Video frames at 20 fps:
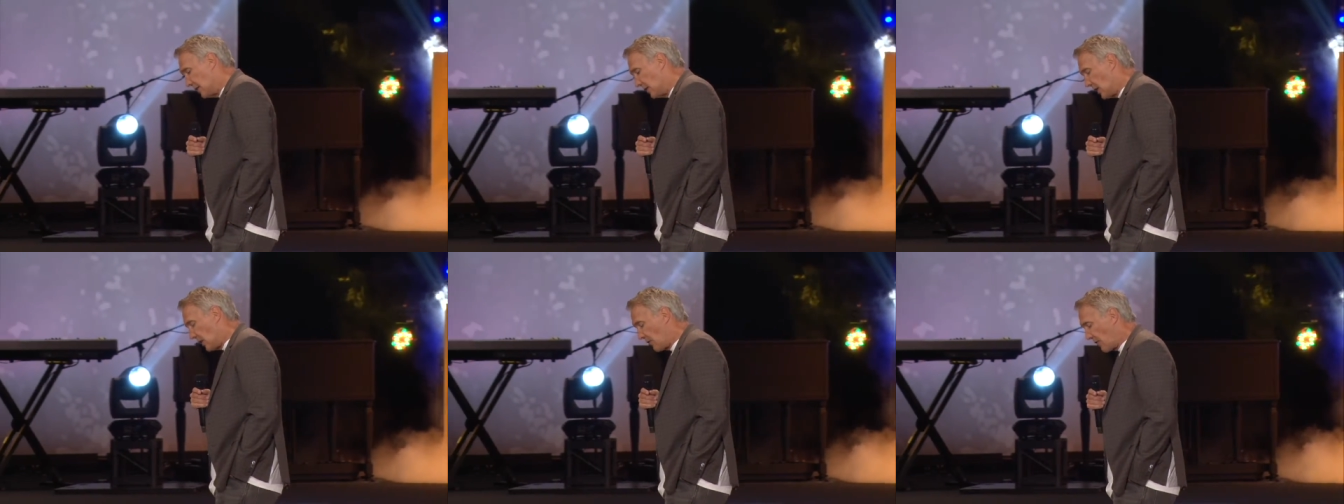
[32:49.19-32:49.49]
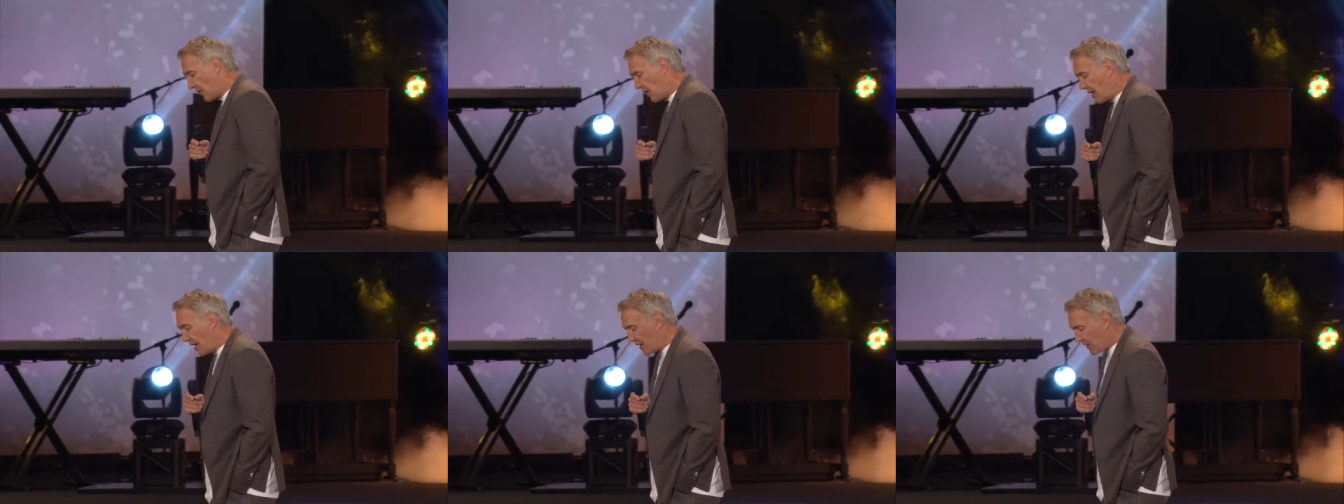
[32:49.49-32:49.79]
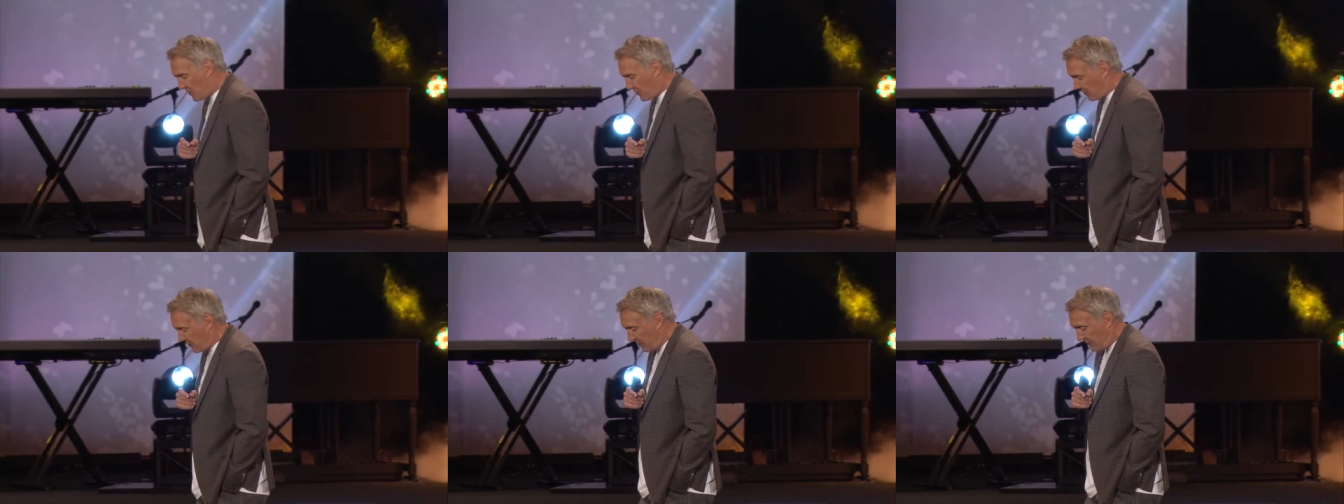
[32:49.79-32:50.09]
over the
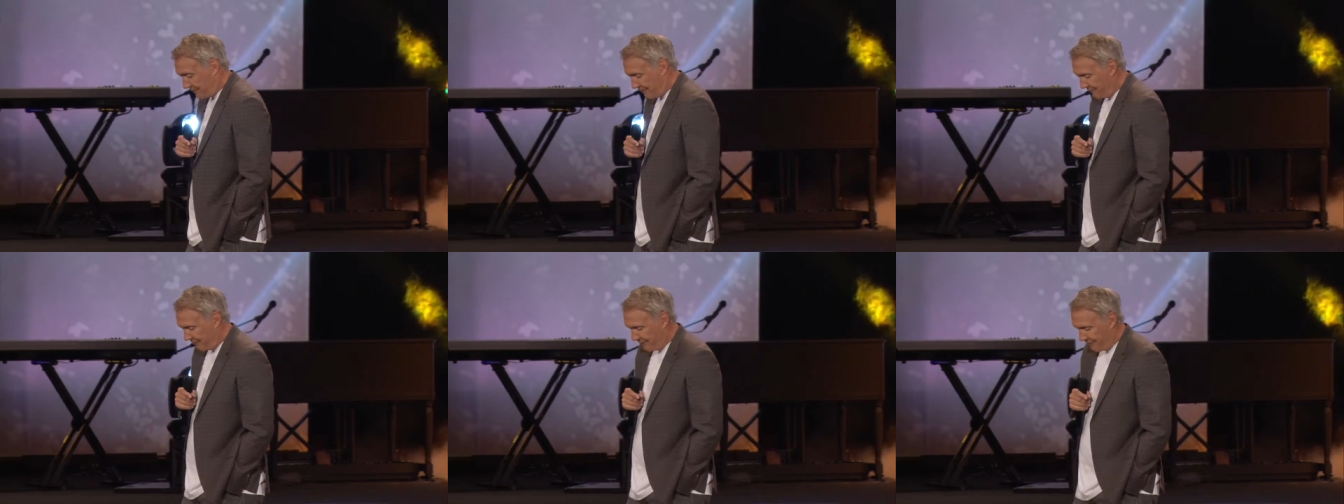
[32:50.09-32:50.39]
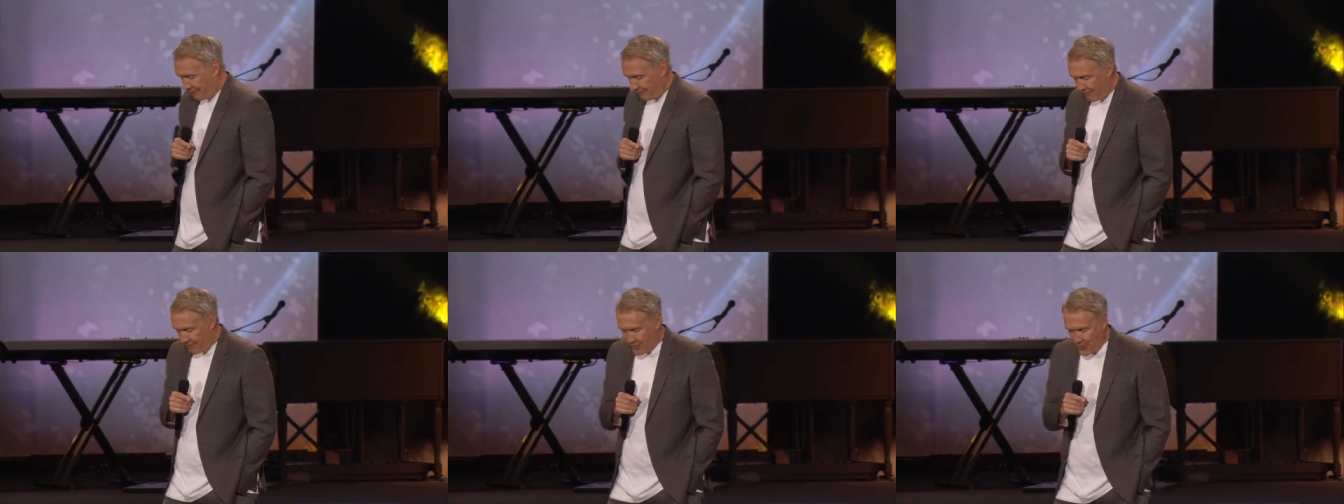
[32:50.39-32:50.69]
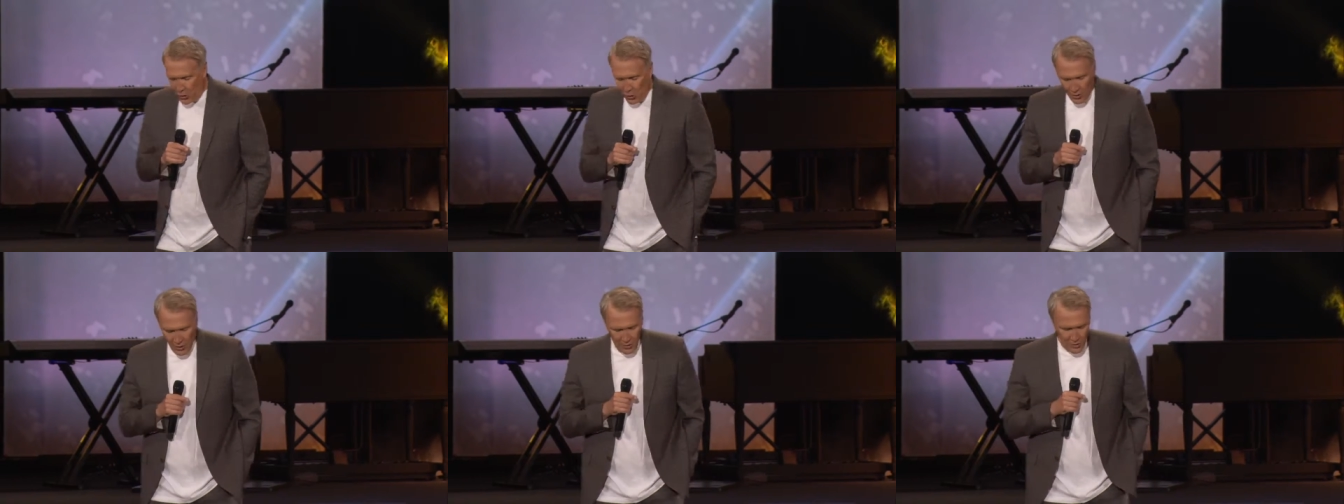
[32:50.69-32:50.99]
next
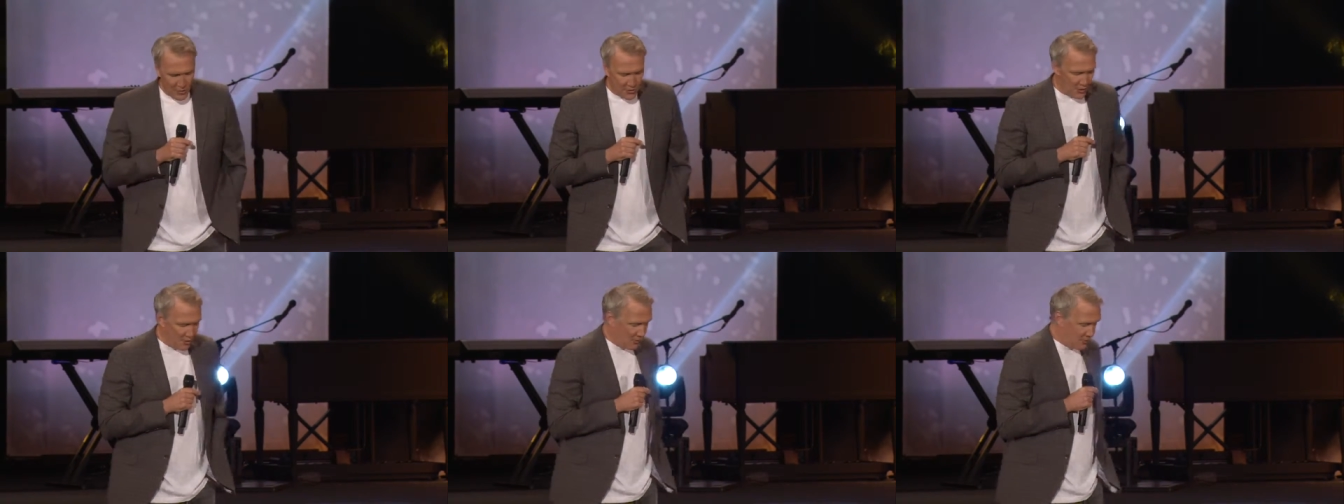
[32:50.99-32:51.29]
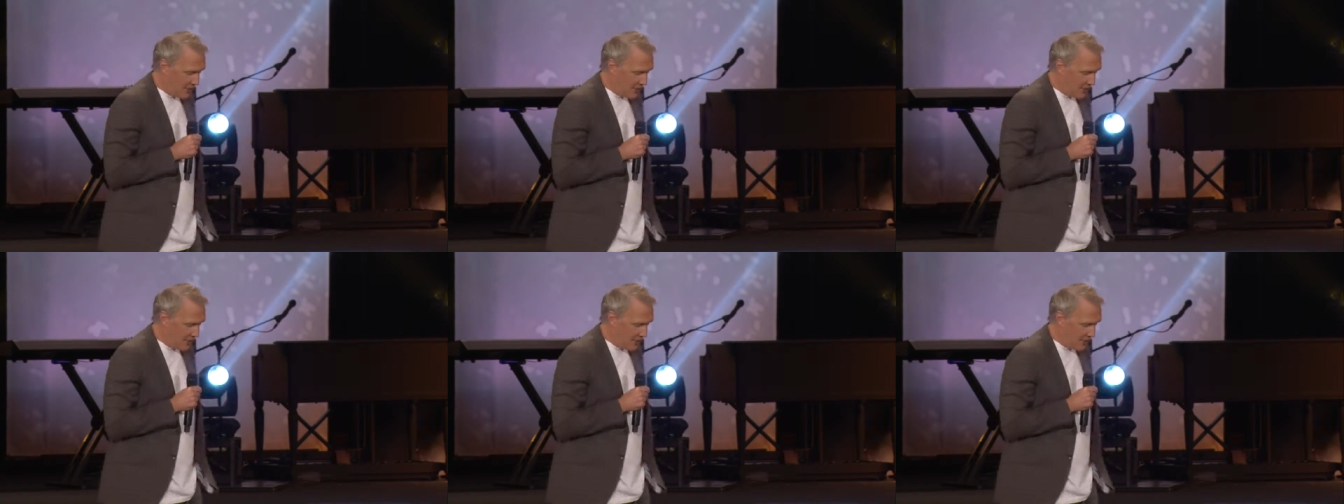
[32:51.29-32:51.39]
30 or so